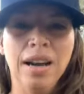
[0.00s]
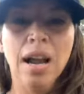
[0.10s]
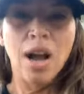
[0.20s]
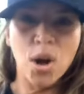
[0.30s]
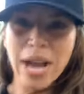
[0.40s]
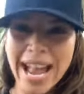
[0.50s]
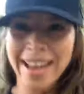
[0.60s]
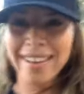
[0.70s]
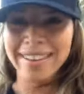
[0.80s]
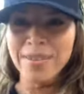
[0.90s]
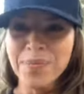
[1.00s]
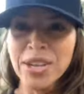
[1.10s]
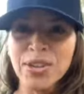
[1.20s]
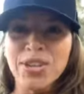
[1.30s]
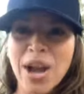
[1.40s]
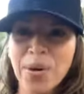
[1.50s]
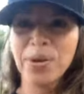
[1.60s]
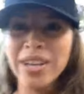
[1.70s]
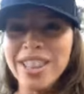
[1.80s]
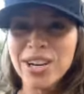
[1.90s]
Okay. So
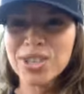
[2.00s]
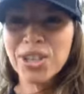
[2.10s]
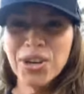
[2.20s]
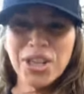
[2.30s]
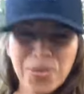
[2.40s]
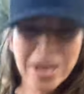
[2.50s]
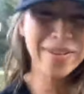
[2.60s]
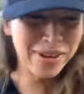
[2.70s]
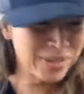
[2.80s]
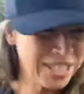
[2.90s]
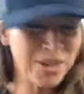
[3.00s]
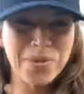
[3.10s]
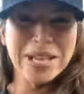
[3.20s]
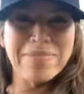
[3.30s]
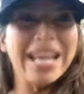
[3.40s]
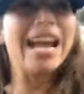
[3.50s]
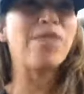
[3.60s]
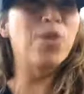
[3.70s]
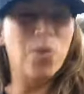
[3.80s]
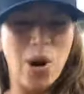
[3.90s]
there's 33 of you still with me
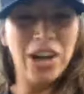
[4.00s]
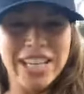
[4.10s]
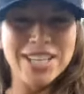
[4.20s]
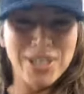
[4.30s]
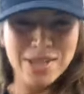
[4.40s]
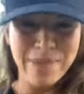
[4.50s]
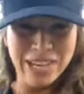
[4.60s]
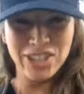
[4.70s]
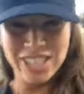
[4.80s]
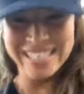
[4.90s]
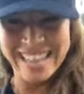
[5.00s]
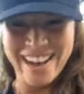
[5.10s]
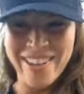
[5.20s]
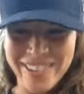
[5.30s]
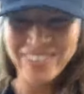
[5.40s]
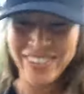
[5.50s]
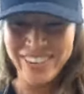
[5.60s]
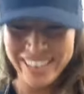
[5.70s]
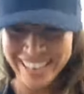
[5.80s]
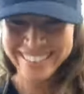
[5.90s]
and we're walking to the benches now.
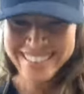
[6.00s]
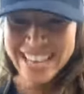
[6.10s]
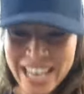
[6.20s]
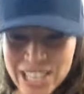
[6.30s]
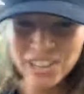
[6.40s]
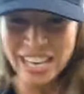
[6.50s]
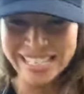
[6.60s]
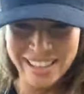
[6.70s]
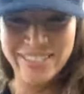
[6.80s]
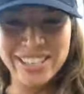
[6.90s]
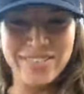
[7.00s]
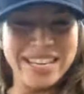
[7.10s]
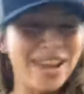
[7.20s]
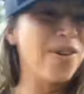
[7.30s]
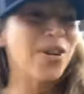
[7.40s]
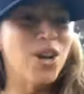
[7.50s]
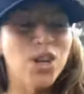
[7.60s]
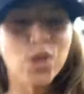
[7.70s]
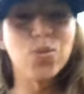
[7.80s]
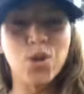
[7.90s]
Do you guys love this video?
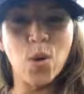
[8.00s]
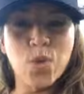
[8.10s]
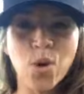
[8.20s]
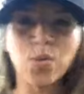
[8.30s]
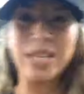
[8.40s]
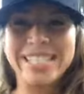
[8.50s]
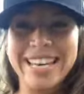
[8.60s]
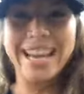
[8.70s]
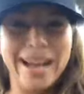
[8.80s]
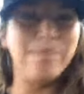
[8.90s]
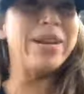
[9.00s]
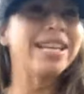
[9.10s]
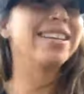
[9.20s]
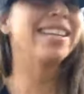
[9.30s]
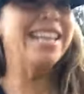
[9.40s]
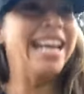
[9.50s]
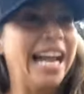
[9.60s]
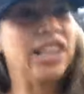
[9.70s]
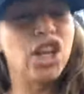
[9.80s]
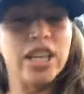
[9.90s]
You don't know what's gonna happen.
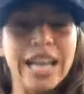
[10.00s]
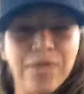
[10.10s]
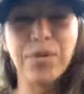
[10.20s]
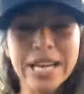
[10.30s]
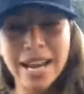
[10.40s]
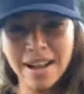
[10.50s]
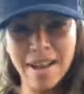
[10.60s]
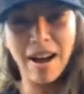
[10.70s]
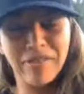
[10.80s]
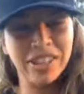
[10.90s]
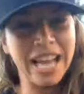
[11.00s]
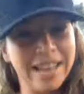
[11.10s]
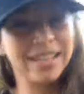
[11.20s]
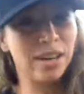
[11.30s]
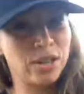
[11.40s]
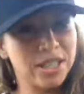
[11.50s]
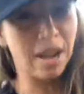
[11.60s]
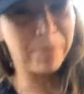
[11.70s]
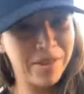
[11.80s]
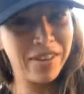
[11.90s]
And look, if we get cut off again, then I'll
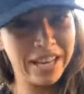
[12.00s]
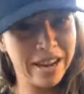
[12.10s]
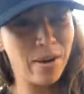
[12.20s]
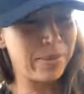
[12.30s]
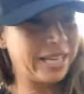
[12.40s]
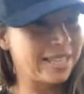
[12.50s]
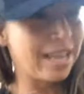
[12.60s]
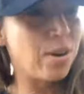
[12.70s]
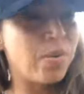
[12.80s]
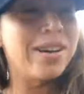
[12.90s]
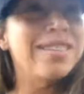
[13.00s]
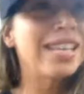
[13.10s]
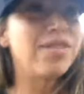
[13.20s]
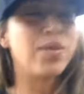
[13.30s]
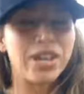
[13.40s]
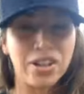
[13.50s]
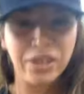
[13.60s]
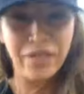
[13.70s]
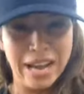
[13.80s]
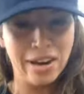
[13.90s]
stop the video because I don't wanna leave you on a
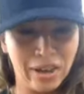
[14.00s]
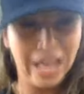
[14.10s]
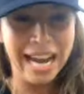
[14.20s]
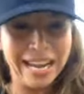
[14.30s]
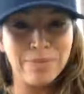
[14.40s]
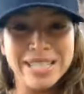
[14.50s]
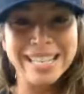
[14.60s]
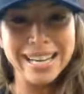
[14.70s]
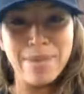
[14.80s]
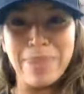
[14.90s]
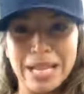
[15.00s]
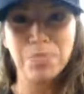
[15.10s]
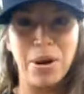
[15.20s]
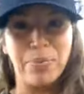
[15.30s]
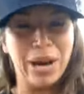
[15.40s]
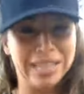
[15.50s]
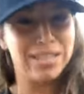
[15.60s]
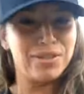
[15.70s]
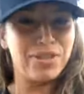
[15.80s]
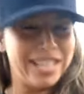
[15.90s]
cliffhanger and I'm stuck at baseball
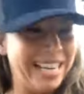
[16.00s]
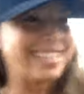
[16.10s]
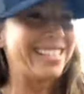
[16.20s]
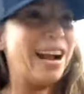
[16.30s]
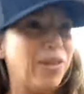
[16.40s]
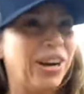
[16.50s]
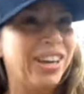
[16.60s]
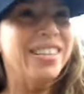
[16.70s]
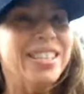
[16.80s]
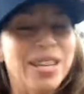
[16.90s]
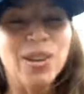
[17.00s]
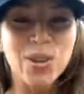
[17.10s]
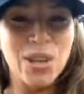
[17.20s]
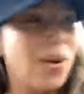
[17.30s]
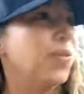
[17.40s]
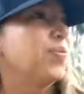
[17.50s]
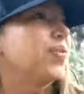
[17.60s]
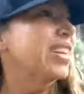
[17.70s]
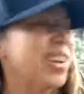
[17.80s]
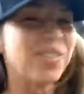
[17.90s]
practice for the next hour. So
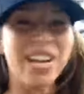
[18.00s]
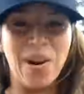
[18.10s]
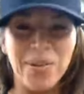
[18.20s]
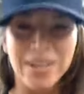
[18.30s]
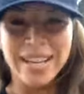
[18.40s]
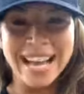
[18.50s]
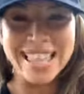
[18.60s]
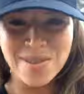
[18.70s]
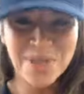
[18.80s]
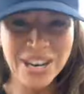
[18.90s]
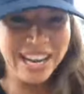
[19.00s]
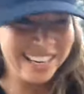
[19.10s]
here we go. I think we're good.